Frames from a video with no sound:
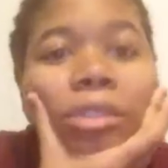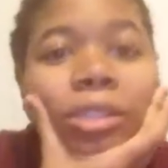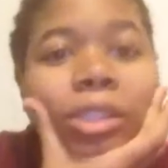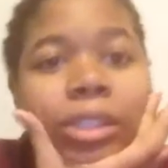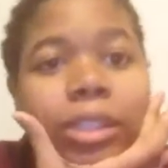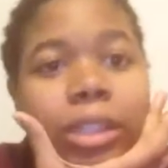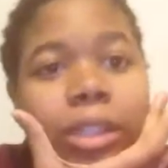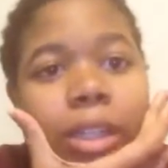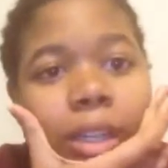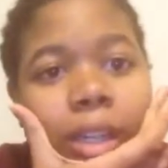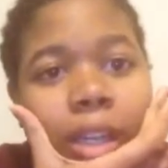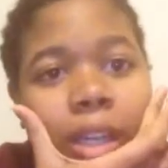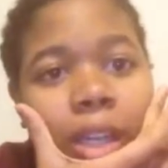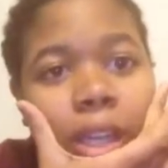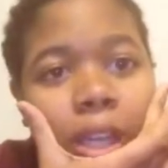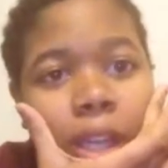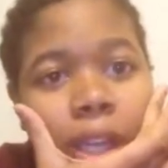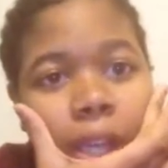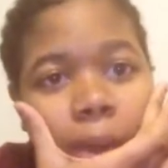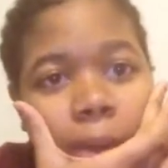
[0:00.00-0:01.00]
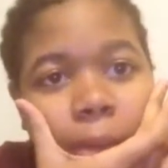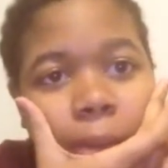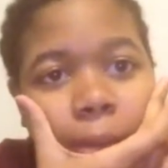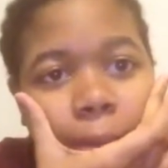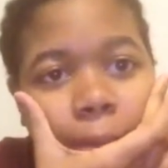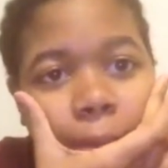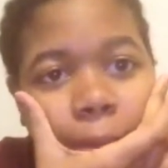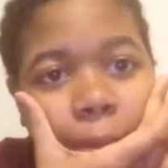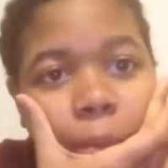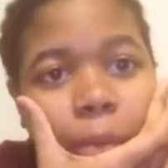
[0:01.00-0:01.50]
really
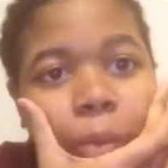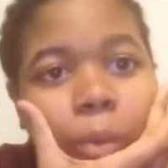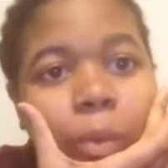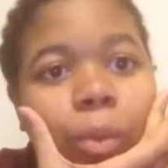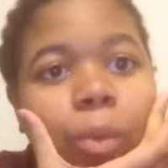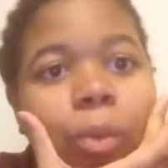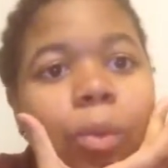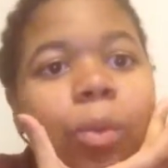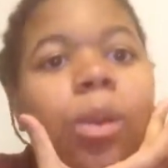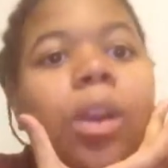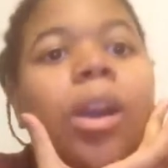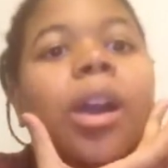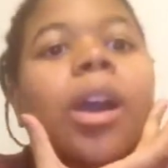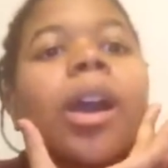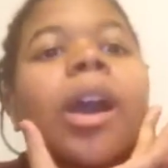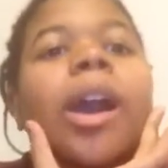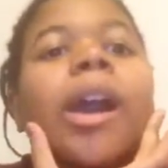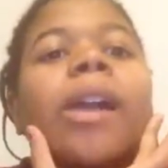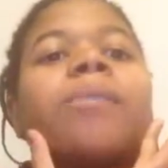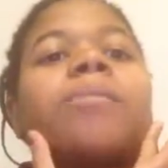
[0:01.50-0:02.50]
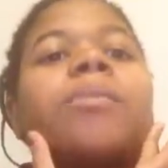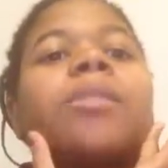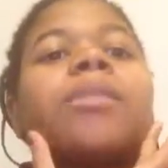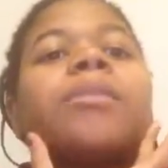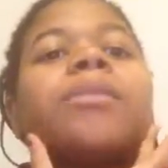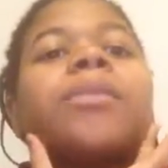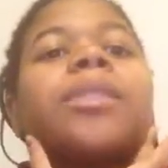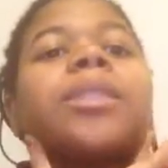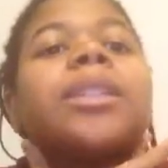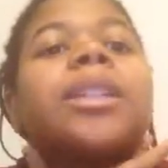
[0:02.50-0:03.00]
full. I've been
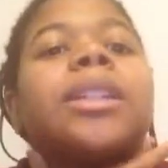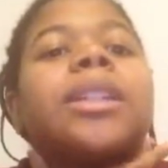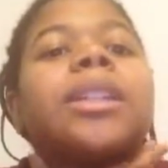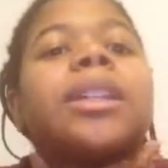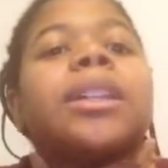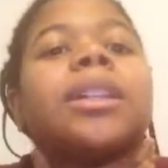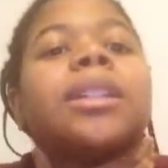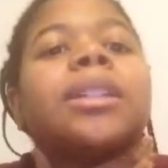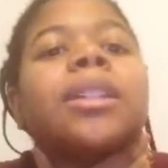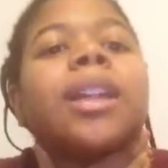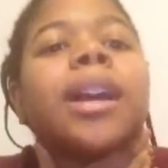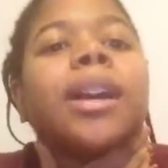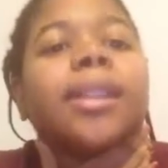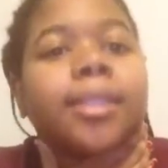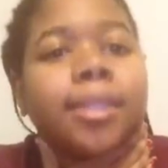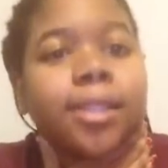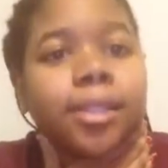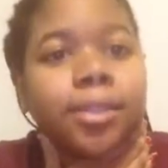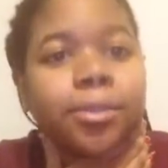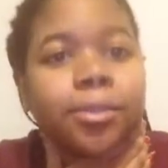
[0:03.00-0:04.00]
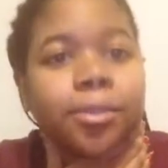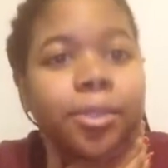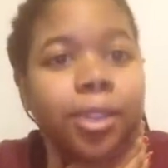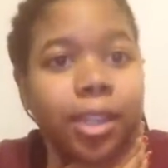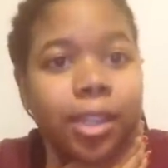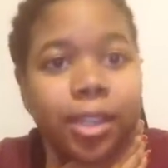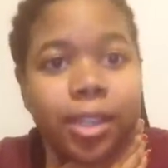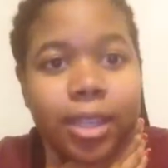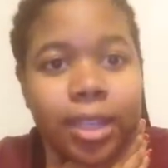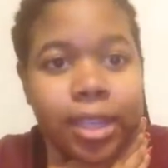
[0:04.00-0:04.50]
feeling lots of
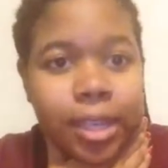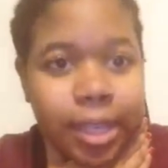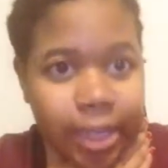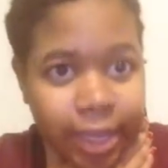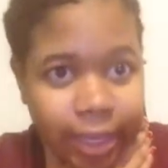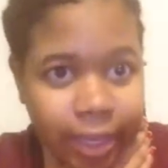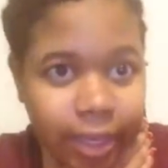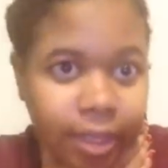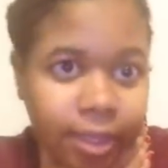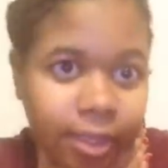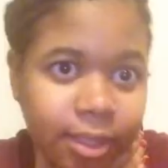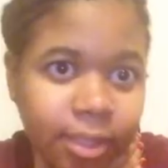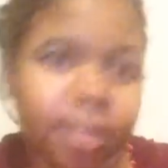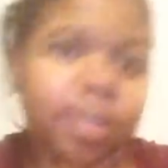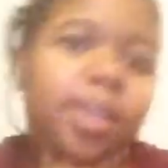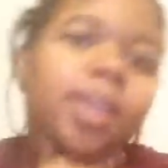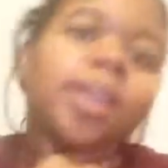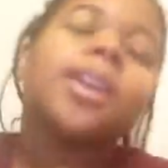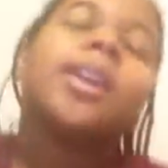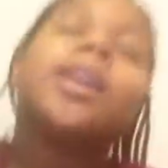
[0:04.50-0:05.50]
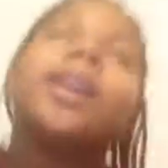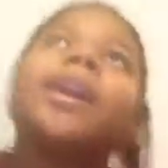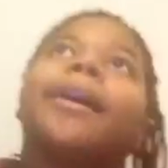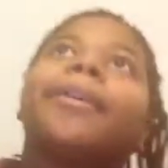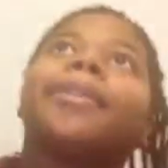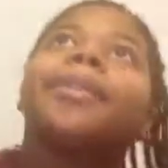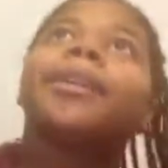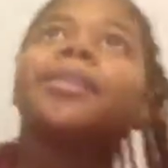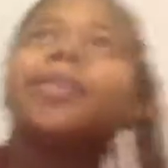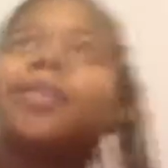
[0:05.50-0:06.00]
kicks.
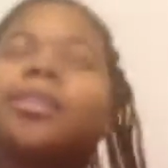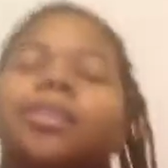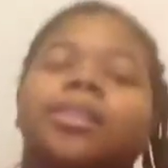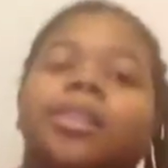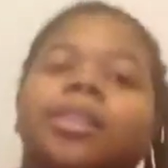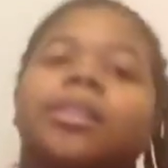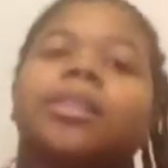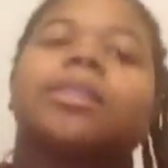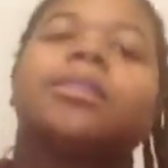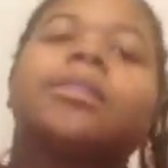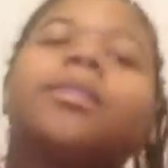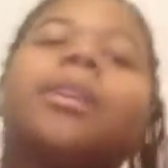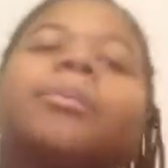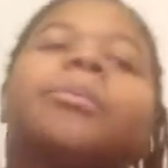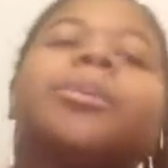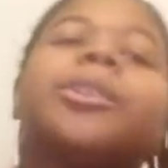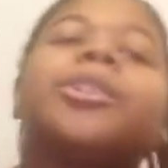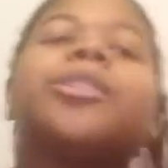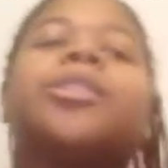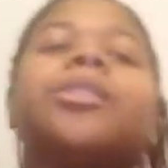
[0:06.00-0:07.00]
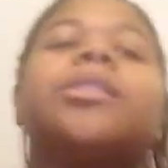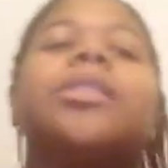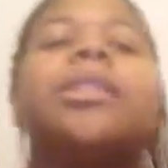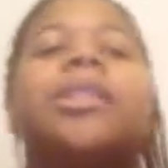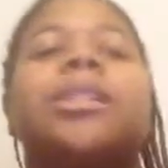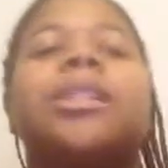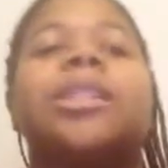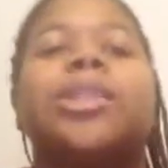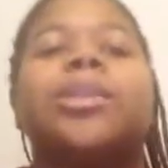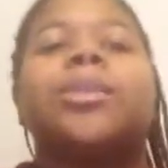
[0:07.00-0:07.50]
I think there's, I'm pretty sure
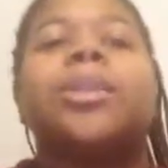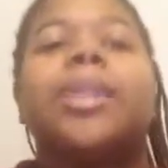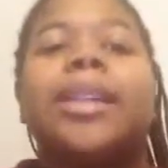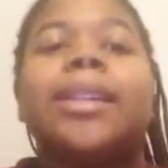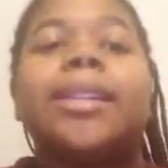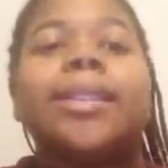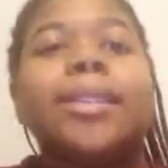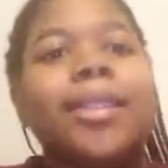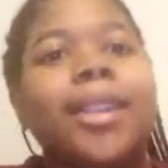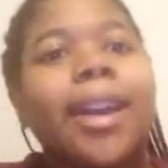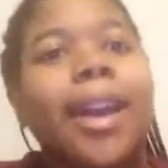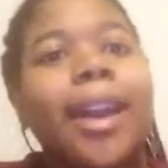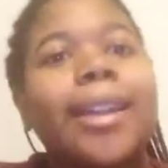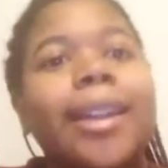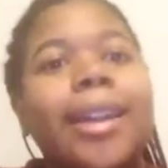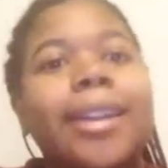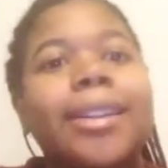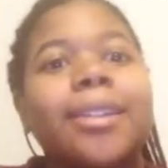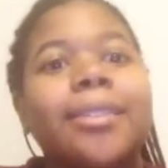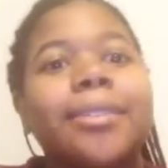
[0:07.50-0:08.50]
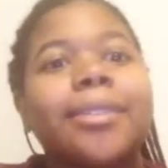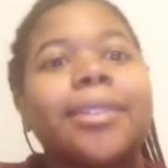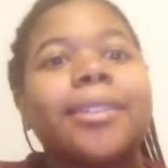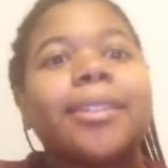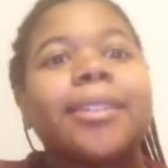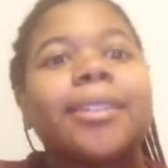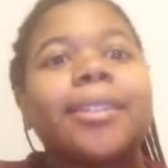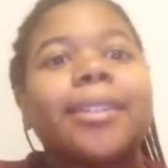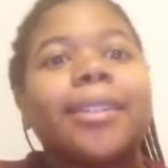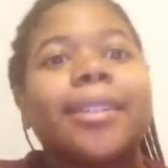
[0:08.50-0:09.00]
they're still inside. I
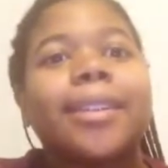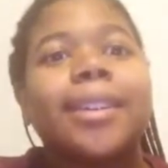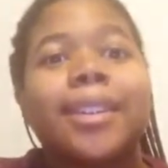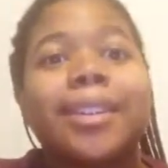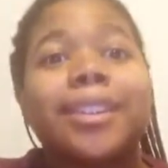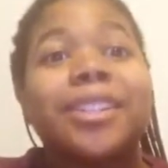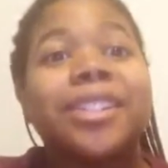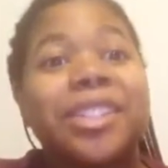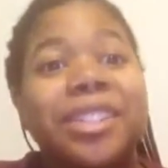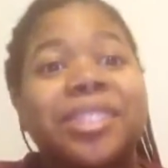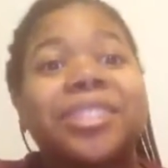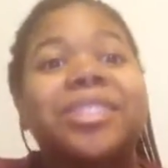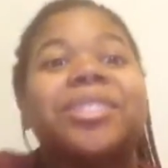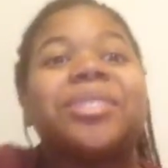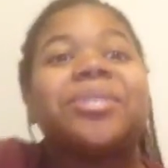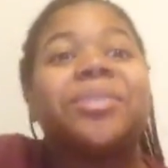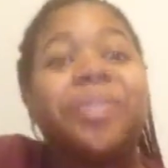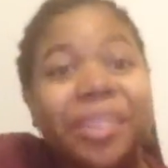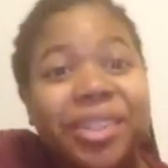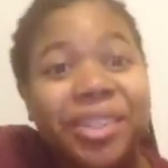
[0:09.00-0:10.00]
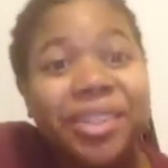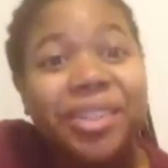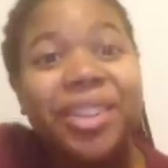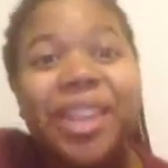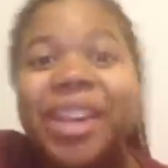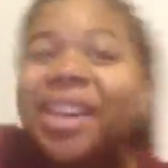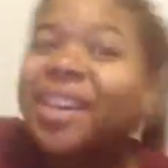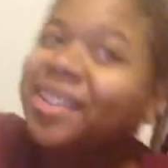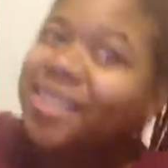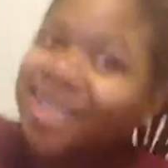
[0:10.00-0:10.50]
never get a chance to feel,
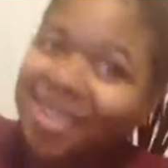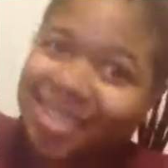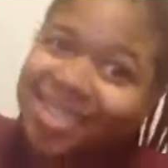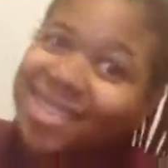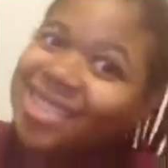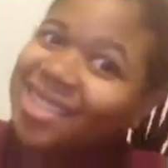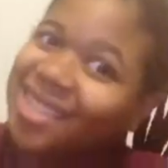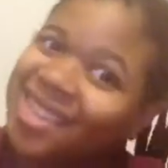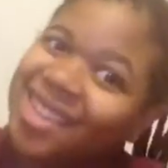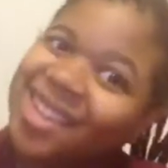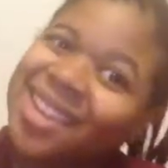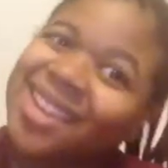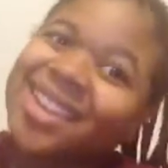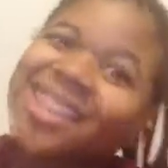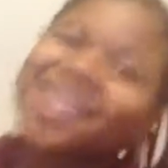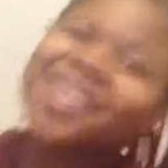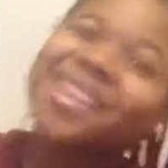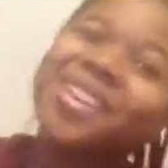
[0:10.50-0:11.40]
to see,